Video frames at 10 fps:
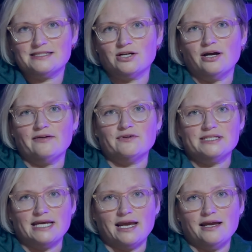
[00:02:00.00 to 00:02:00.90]
saw every
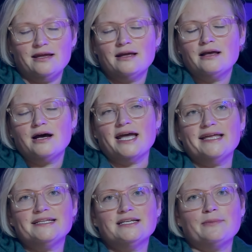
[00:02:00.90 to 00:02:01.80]
day. I
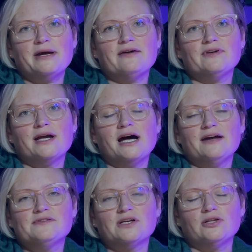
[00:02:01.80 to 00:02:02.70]
ended up having
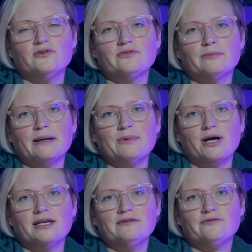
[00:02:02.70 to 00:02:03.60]
hives all over my
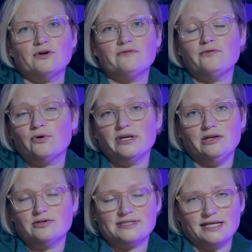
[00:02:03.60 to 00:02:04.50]
body for four
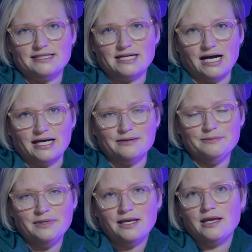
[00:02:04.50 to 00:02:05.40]
years at a
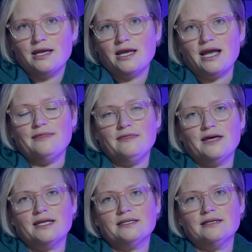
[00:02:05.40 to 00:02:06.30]
time. And
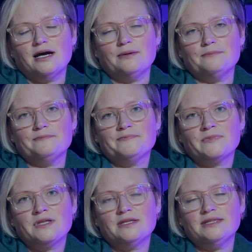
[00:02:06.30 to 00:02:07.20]
then um,
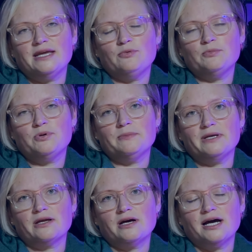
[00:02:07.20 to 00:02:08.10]
they would put
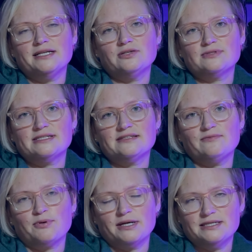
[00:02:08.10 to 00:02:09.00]
me on high doses
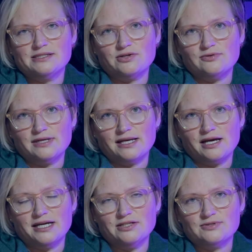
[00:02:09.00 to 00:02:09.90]
of prednisone and
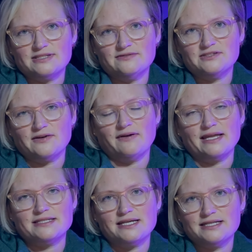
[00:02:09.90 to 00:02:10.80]
high doses of
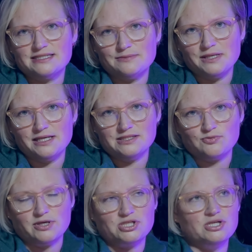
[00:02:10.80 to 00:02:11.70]
antihistamines,
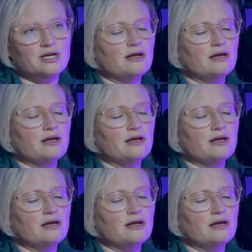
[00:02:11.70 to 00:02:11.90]
which